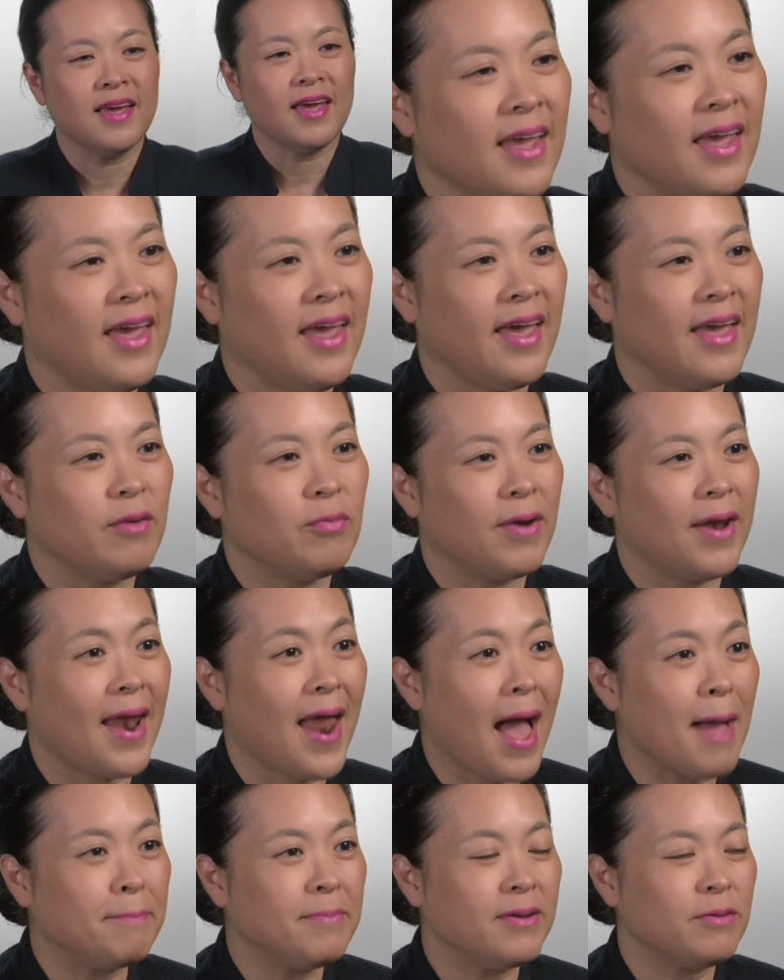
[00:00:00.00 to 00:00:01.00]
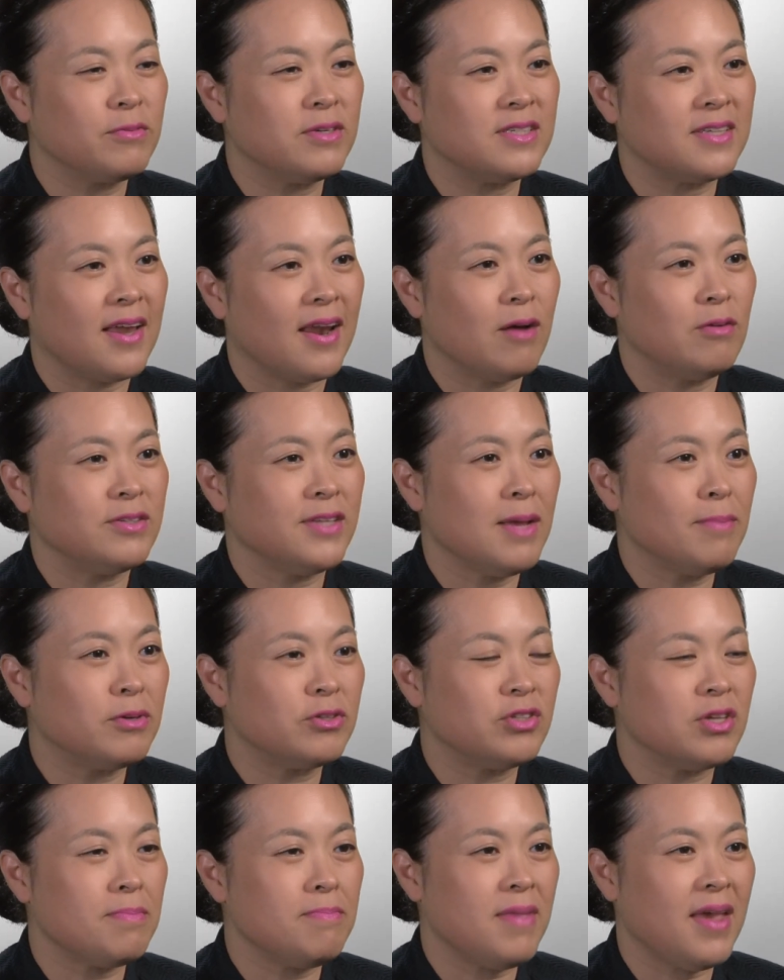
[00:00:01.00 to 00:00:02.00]
And what happened was that I was able
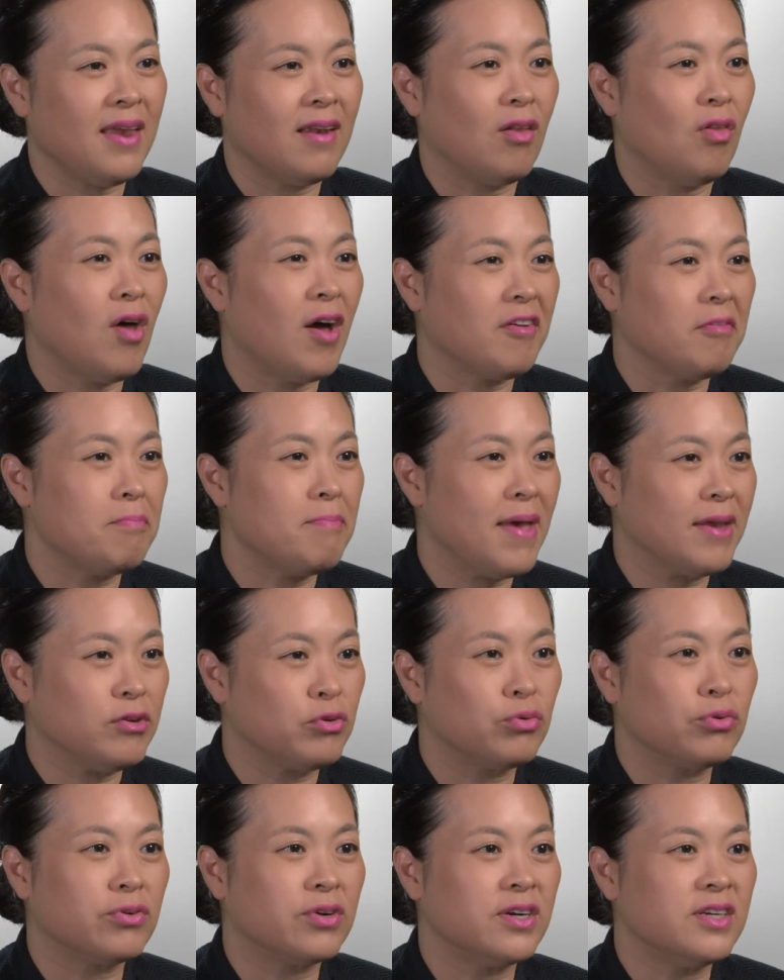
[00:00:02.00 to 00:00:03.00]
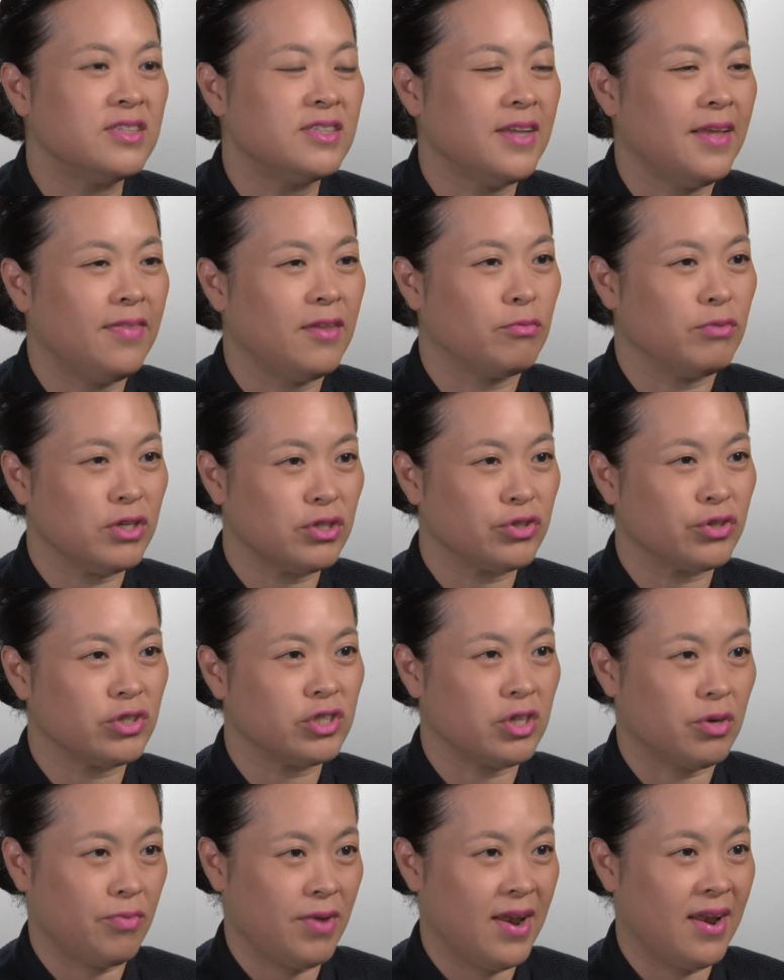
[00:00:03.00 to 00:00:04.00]
to meet a lot of mentors in the
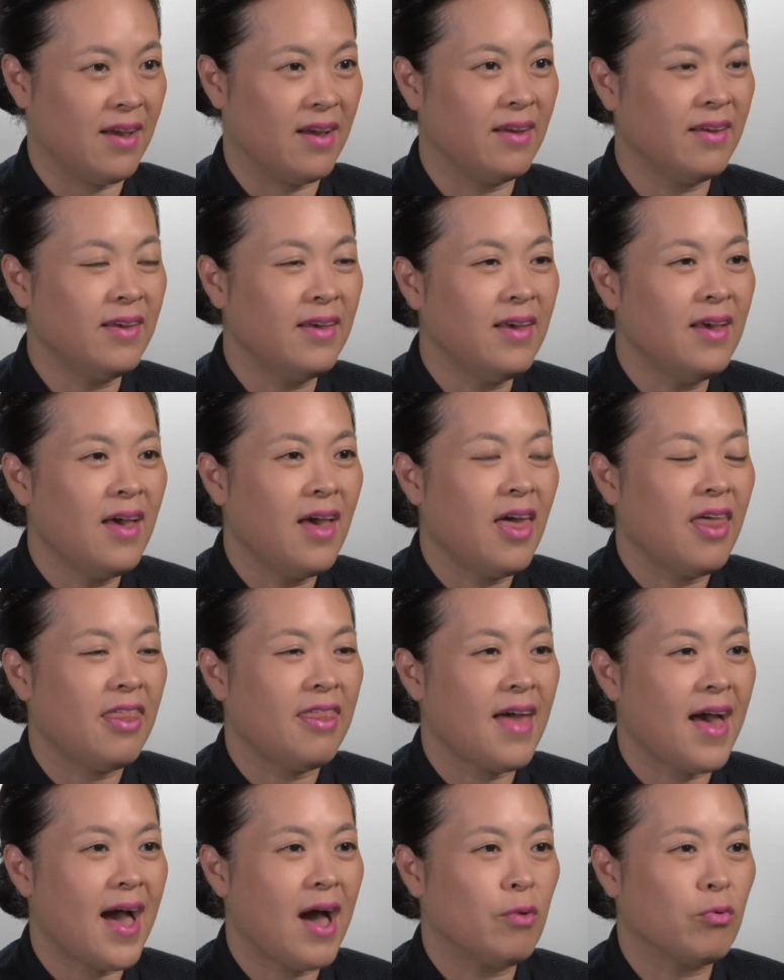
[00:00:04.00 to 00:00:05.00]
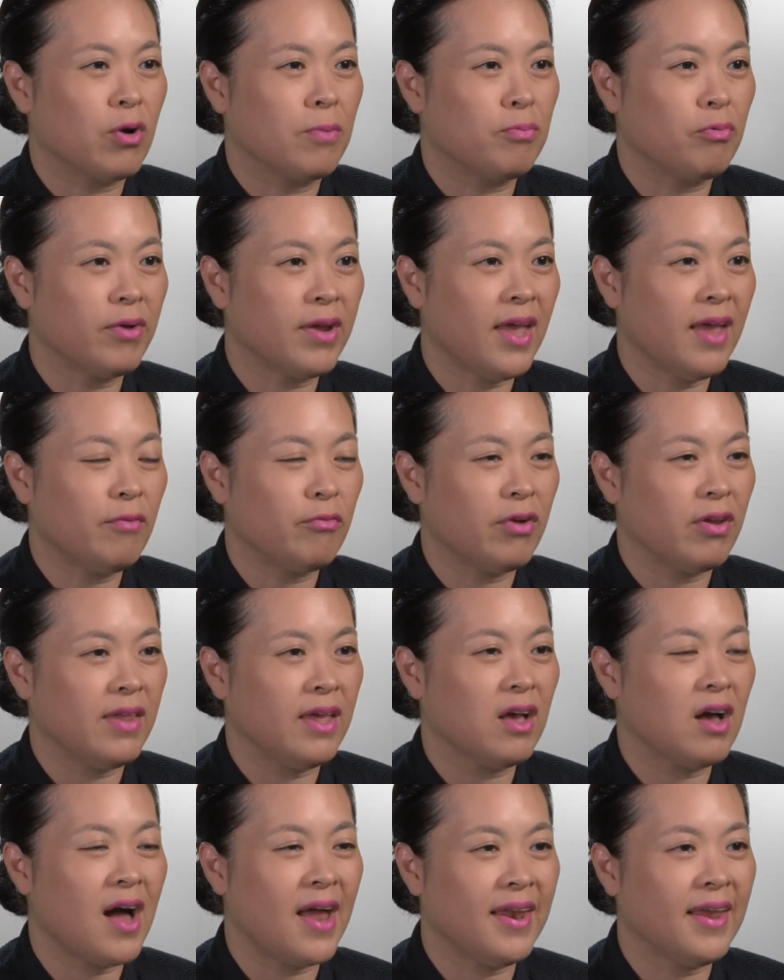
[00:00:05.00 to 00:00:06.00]
research arena that were bringing
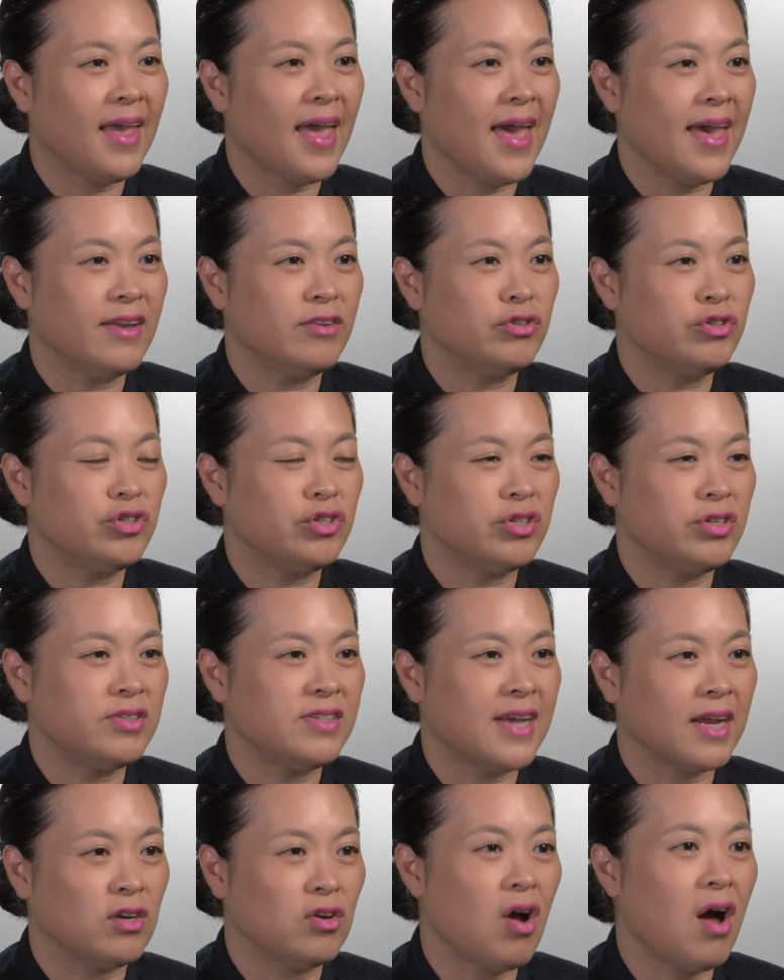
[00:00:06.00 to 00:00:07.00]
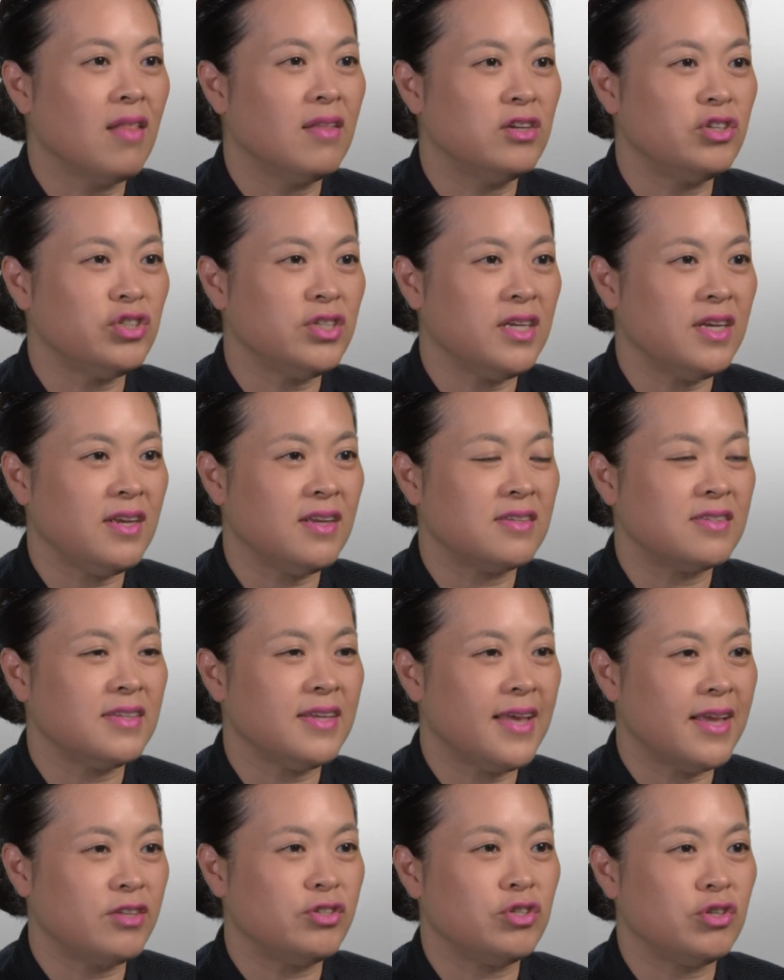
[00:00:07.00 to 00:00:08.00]
really cutting-edge technologies
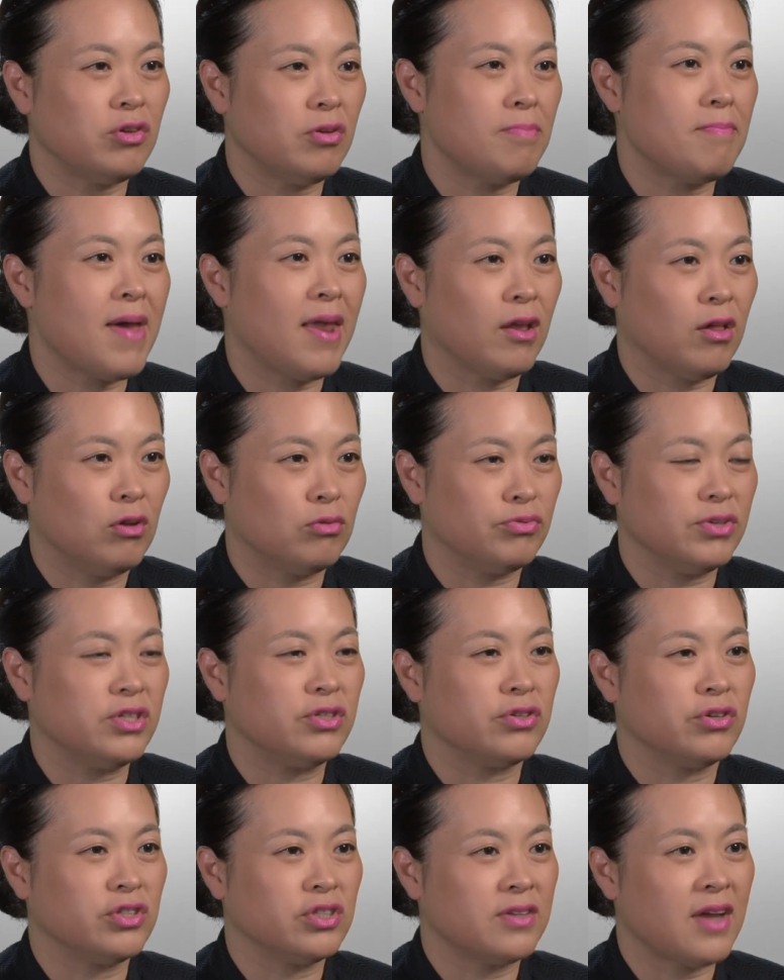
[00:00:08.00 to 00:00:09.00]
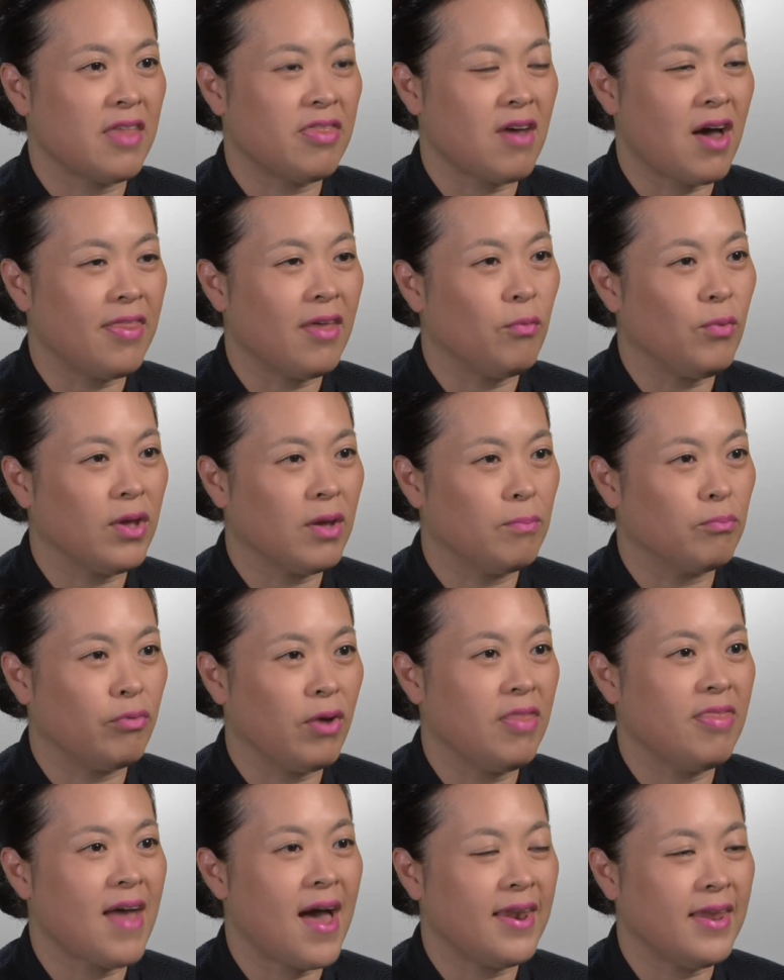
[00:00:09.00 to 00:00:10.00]
into medical research, and I thought that we can
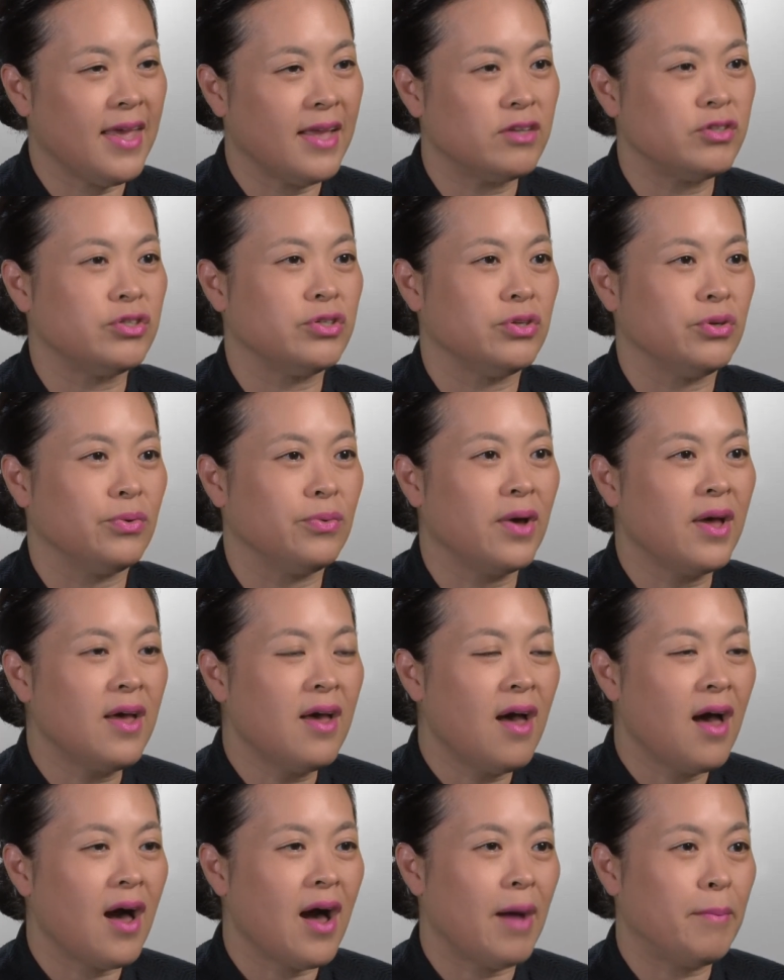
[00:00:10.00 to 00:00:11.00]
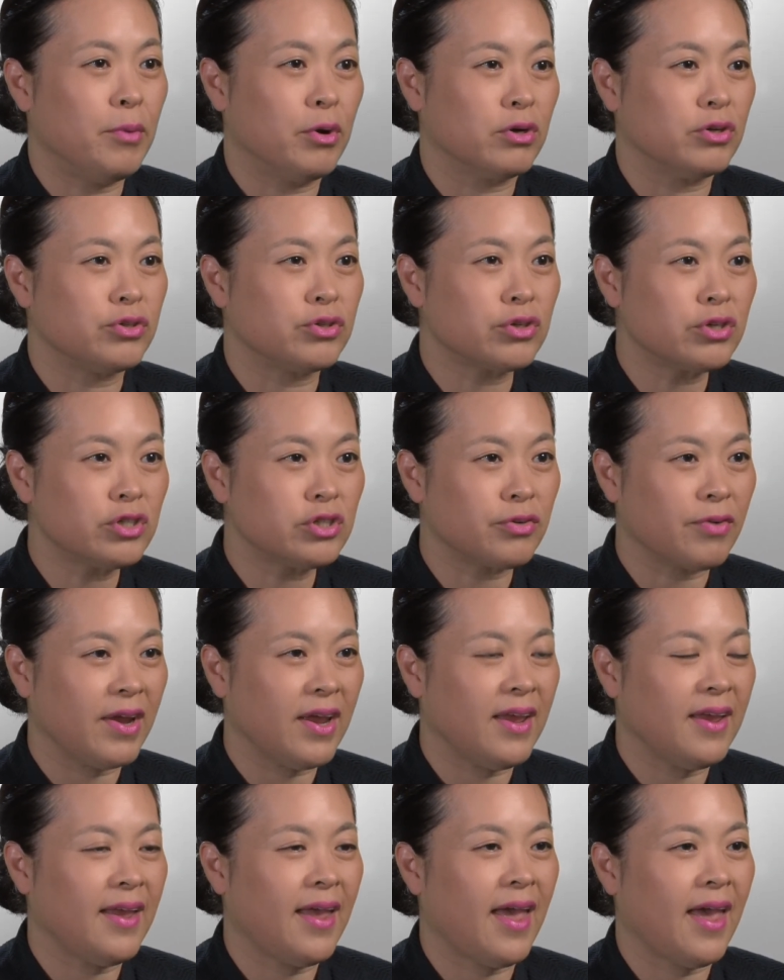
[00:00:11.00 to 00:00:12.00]
bring that into
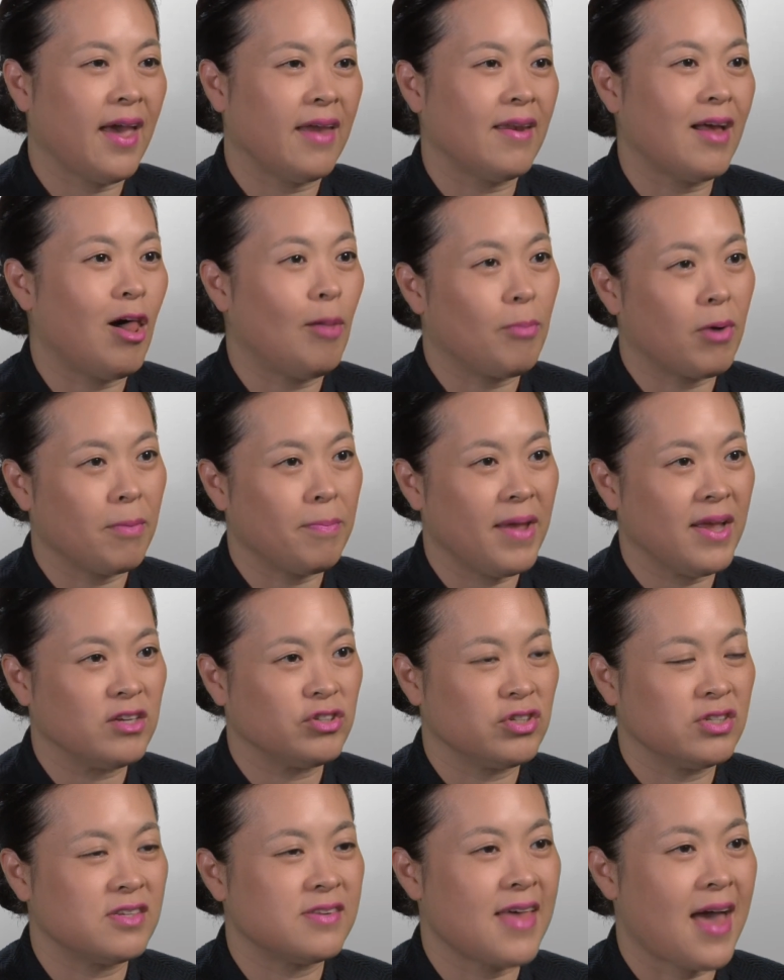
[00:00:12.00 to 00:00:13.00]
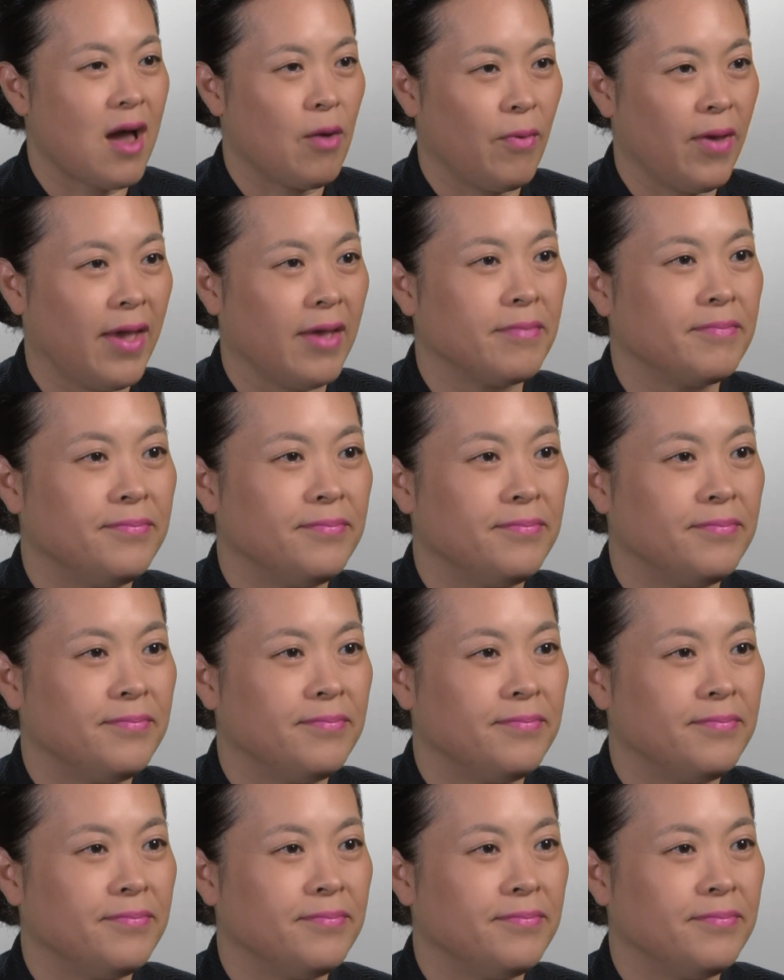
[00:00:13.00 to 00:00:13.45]
neurosurgery and help our patients that way.